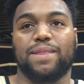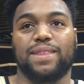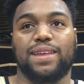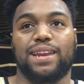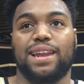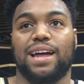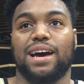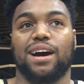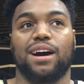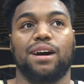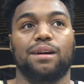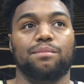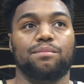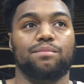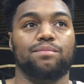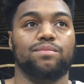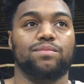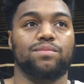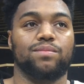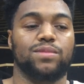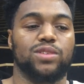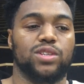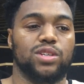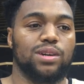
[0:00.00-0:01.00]
But then I
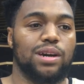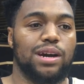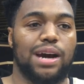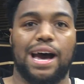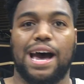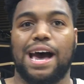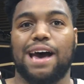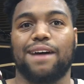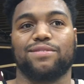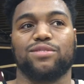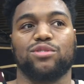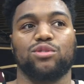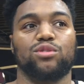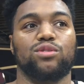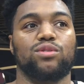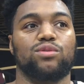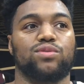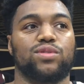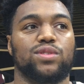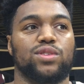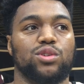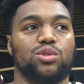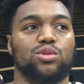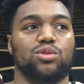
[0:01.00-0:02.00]
have
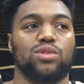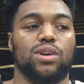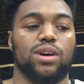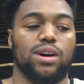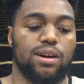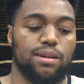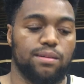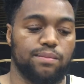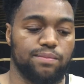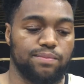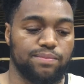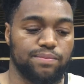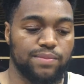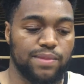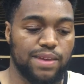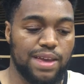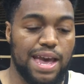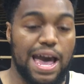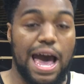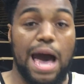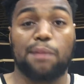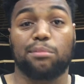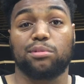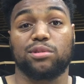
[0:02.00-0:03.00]
two
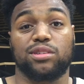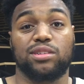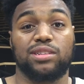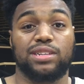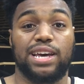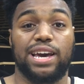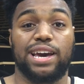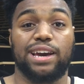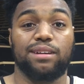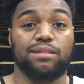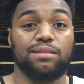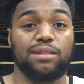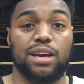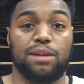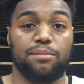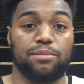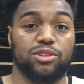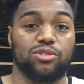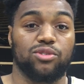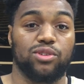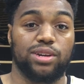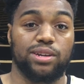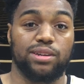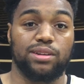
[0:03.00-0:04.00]
apples a day in
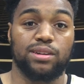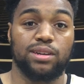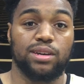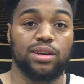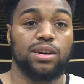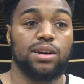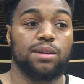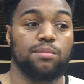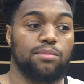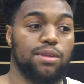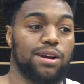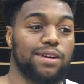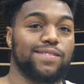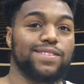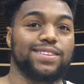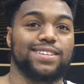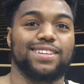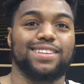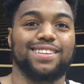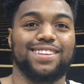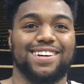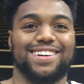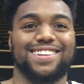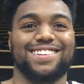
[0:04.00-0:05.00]
between
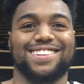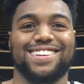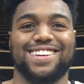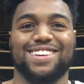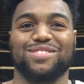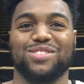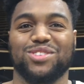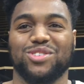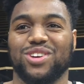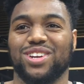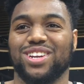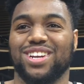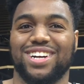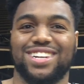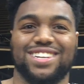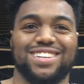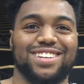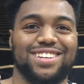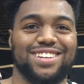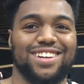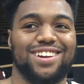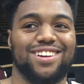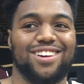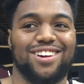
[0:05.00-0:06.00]
breakfast and lunch, in between
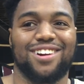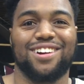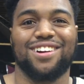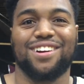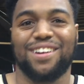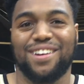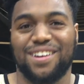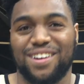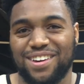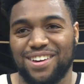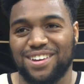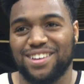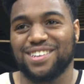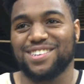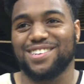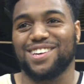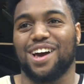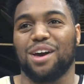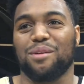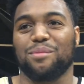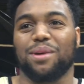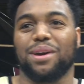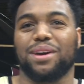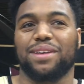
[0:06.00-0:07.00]
lunch and dinner.
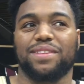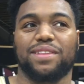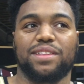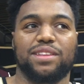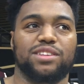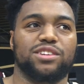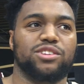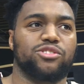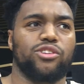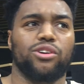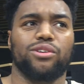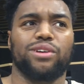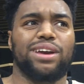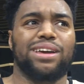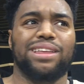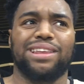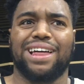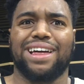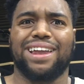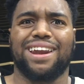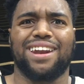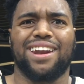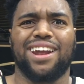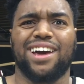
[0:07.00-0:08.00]
So I mean, just don't eat
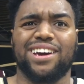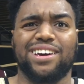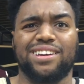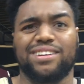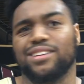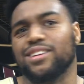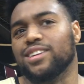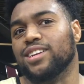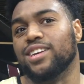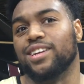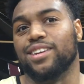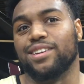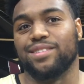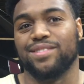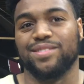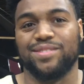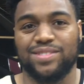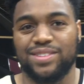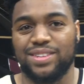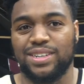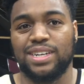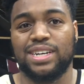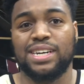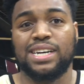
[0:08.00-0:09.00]
late at night. And then
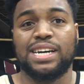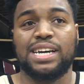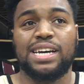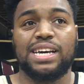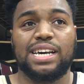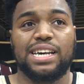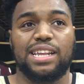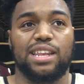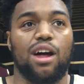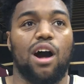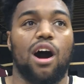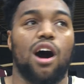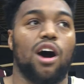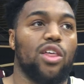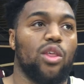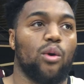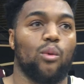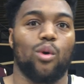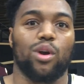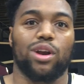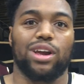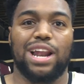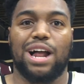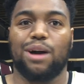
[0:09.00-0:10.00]
all
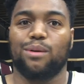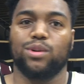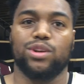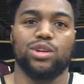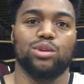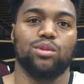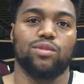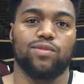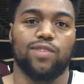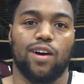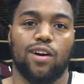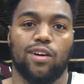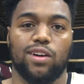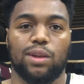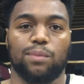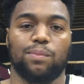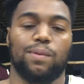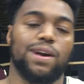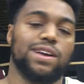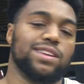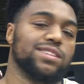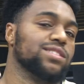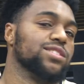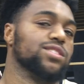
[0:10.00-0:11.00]
the working out would do will fall into
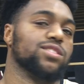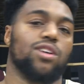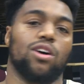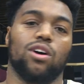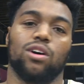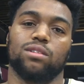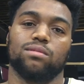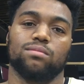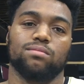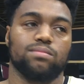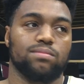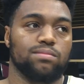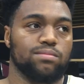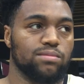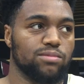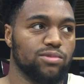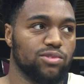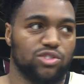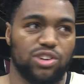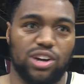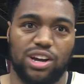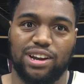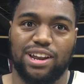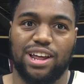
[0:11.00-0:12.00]
place and just all
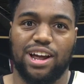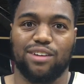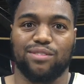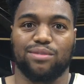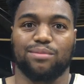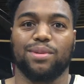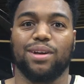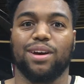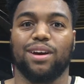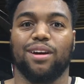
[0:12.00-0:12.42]
tread down from